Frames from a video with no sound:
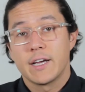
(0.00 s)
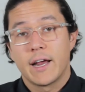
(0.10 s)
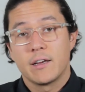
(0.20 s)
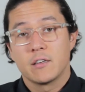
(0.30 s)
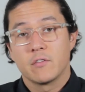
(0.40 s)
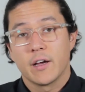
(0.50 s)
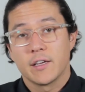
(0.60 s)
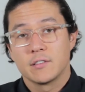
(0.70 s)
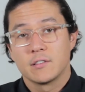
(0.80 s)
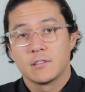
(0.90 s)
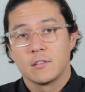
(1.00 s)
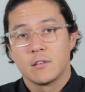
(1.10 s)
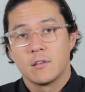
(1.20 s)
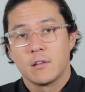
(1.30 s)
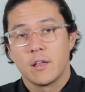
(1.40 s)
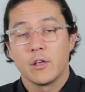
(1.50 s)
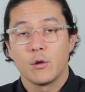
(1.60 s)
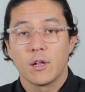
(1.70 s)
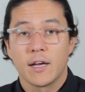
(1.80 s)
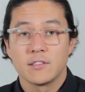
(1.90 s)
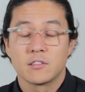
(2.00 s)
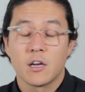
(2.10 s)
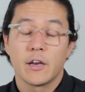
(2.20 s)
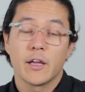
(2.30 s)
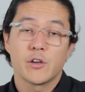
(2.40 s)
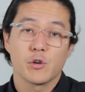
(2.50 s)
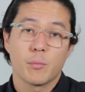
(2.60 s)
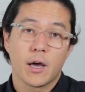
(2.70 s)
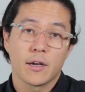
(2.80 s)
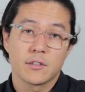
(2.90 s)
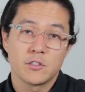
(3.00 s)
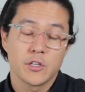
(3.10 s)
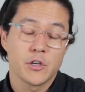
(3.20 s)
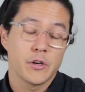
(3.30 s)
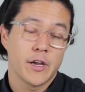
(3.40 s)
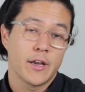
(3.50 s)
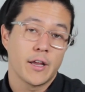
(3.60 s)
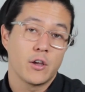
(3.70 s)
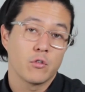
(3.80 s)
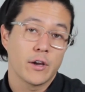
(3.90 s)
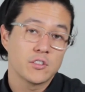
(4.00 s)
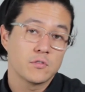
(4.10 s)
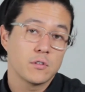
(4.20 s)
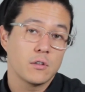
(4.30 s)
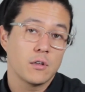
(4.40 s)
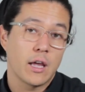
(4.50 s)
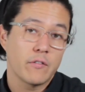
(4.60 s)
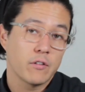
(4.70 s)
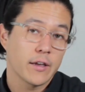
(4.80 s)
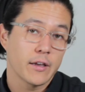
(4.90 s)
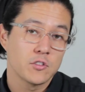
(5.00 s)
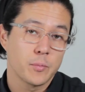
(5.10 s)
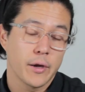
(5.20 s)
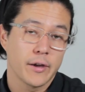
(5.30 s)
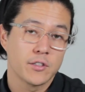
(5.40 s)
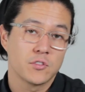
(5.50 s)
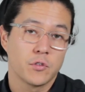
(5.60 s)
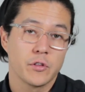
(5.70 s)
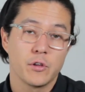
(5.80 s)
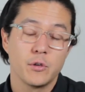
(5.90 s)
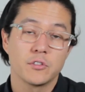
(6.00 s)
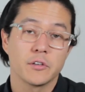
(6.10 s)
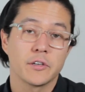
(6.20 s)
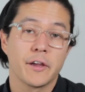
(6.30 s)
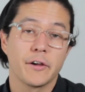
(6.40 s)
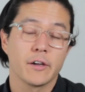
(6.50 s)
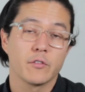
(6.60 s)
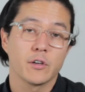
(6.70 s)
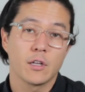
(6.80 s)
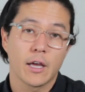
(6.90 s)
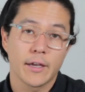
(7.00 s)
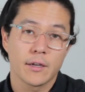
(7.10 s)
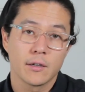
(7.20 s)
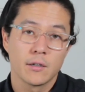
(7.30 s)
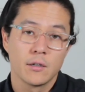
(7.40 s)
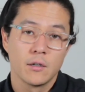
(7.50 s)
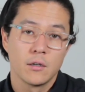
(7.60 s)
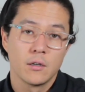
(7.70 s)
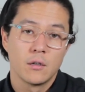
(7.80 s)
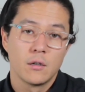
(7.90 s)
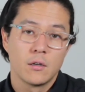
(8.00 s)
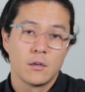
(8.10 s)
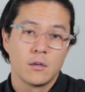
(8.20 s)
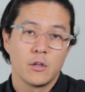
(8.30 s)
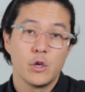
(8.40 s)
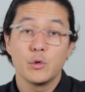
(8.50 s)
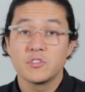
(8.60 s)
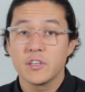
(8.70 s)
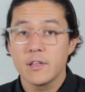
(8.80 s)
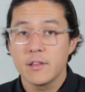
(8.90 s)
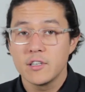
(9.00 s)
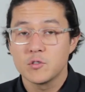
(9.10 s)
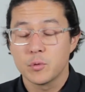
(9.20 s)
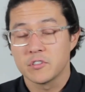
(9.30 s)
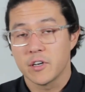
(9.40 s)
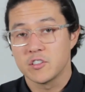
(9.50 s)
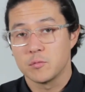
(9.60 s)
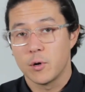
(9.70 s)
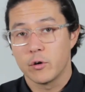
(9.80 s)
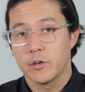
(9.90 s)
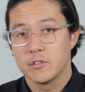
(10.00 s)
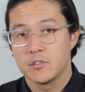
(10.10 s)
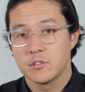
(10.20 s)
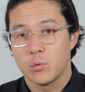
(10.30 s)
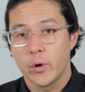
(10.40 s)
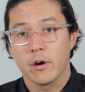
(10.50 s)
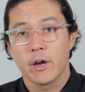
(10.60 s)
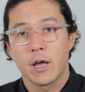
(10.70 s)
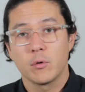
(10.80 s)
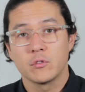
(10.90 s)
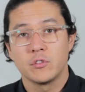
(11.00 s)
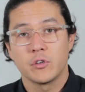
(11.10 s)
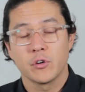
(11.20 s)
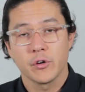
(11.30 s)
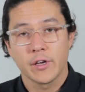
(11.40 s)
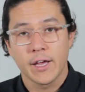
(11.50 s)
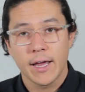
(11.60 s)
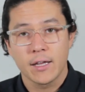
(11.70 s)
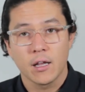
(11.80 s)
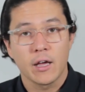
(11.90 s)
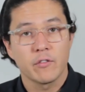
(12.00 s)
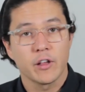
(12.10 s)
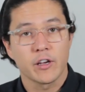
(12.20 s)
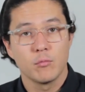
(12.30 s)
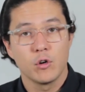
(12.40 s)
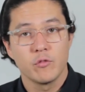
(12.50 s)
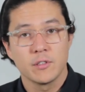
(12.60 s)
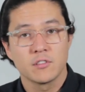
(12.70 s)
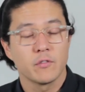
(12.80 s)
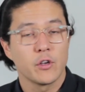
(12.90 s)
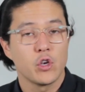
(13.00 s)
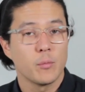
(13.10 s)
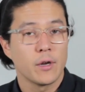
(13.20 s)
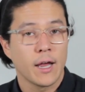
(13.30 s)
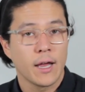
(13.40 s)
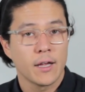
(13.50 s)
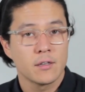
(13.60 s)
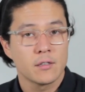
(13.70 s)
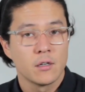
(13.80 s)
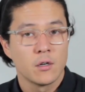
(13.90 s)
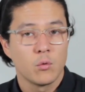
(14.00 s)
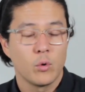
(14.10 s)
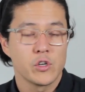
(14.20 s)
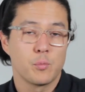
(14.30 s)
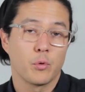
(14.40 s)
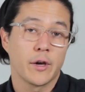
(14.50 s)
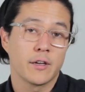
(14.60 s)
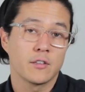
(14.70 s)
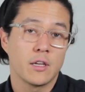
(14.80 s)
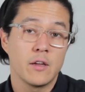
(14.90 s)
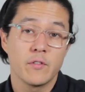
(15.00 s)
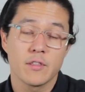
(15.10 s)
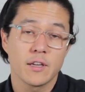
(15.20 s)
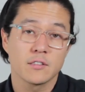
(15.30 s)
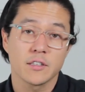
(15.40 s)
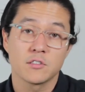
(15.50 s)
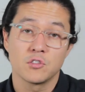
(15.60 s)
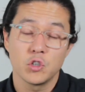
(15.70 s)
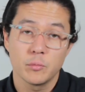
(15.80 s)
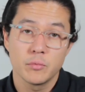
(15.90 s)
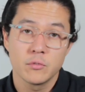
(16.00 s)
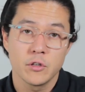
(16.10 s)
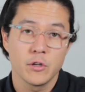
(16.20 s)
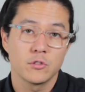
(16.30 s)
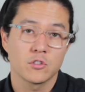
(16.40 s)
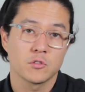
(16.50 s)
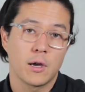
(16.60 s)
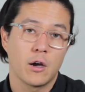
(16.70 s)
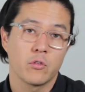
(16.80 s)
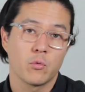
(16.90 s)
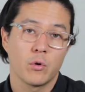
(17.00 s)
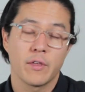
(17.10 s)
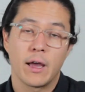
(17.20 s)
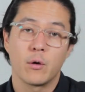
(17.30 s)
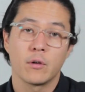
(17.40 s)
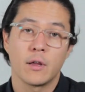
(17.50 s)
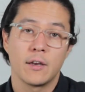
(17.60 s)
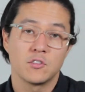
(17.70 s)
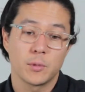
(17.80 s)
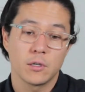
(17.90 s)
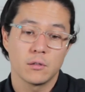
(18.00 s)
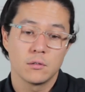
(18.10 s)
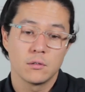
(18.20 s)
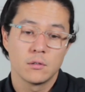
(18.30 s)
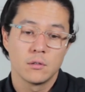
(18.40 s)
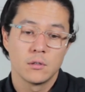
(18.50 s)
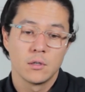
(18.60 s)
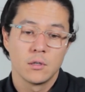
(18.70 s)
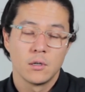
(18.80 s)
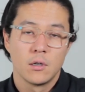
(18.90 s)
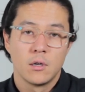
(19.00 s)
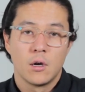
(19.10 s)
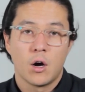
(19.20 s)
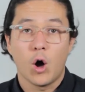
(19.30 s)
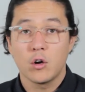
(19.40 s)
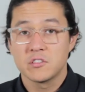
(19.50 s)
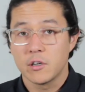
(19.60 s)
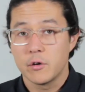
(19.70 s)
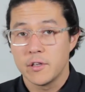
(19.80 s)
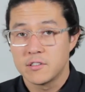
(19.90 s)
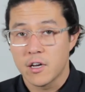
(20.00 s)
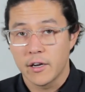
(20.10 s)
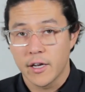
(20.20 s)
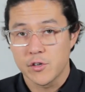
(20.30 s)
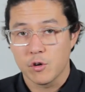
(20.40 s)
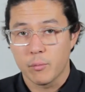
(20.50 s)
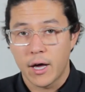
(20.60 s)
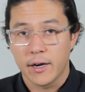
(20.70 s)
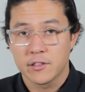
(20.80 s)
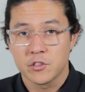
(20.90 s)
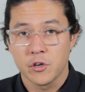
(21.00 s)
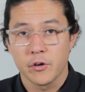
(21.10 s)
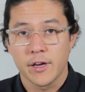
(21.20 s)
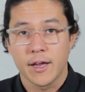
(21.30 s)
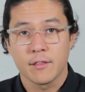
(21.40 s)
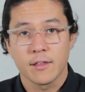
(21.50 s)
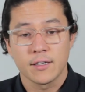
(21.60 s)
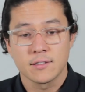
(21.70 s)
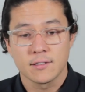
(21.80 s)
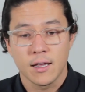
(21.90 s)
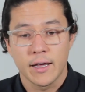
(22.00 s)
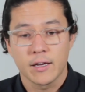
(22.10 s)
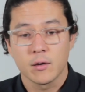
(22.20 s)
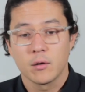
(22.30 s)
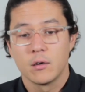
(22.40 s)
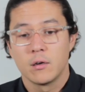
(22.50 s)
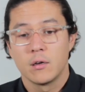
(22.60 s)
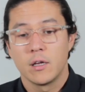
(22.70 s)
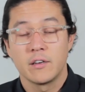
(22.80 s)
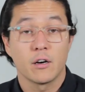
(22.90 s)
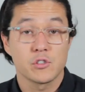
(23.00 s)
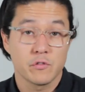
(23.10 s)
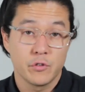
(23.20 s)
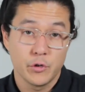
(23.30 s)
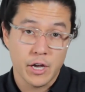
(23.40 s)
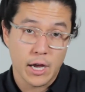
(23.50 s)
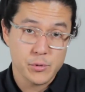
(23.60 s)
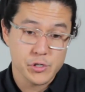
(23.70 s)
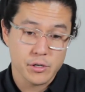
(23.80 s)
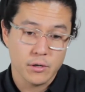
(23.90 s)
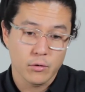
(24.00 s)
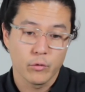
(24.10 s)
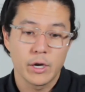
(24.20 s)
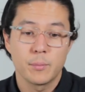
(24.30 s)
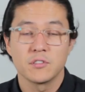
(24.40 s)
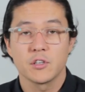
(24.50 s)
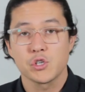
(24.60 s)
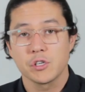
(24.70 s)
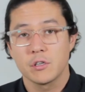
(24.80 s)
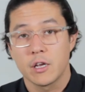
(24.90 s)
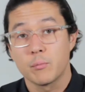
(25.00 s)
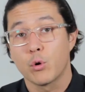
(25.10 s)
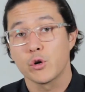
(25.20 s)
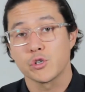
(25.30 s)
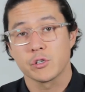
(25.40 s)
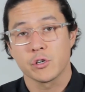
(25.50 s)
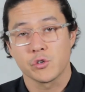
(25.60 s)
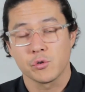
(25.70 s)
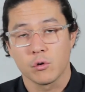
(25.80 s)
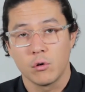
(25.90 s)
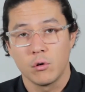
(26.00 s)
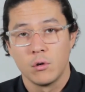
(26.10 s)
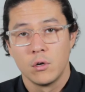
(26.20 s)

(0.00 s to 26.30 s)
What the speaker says: dining device that utilizes cutting-edge robotics to create a graceful, lifelike experience for the user and caregiver alike. Using these precise motors, we are able to create lifelike movements of a human hand, which bring even things like soup to the user's mouth without any spill. Also, these cutting-edge robotics create things like intelligent food capture, reposition, and portion control,